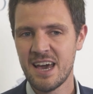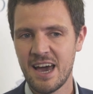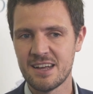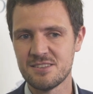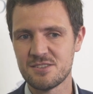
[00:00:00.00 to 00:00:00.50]

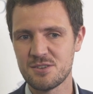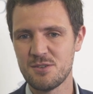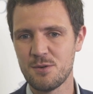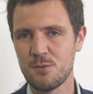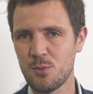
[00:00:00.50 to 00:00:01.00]
And
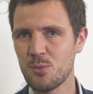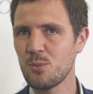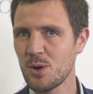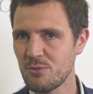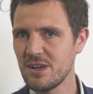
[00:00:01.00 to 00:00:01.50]

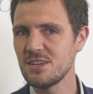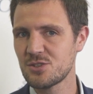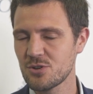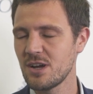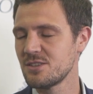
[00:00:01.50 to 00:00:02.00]
we're really
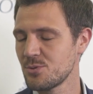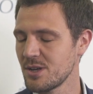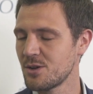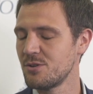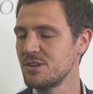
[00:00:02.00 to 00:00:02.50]
trying to
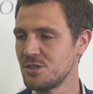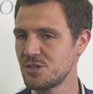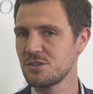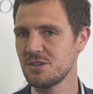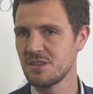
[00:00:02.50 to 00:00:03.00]

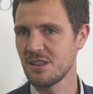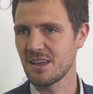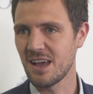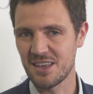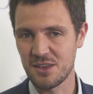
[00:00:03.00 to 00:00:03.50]
encourage,
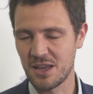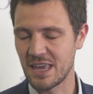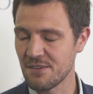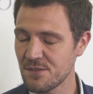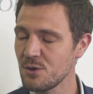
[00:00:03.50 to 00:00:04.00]

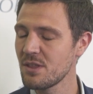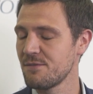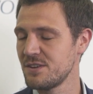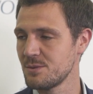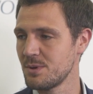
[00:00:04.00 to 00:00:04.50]
give you that
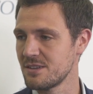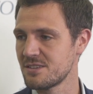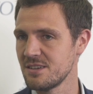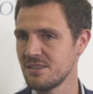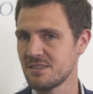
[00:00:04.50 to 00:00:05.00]

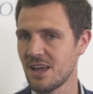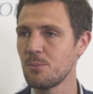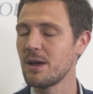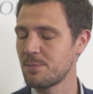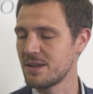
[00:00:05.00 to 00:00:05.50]
visibility, now
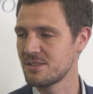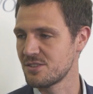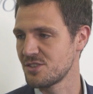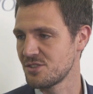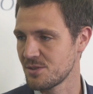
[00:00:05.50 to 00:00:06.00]
make better
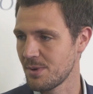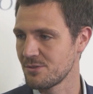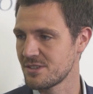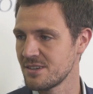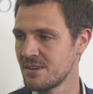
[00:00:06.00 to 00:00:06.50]
decisions
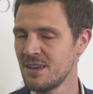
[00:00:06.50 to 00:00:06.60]
about it.